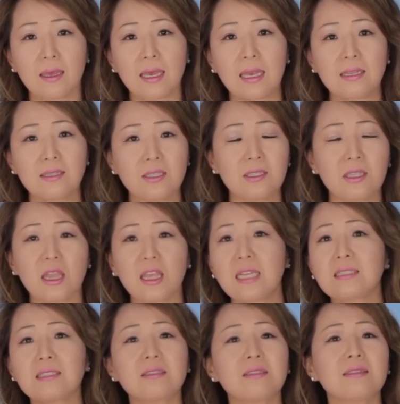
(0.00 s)
is
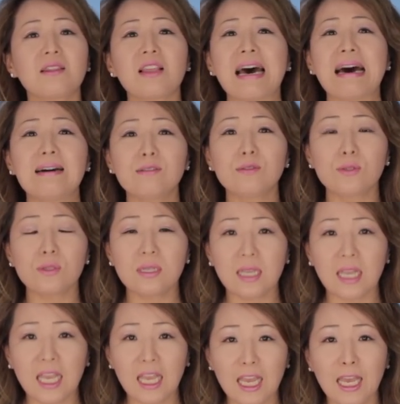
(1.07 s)
6,000
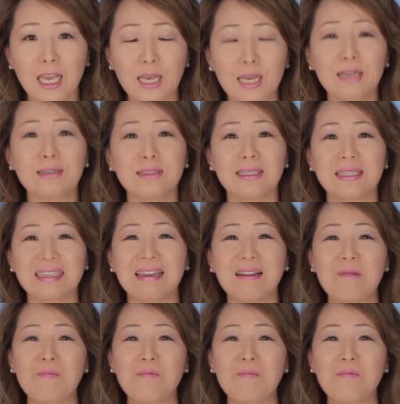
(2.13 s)
years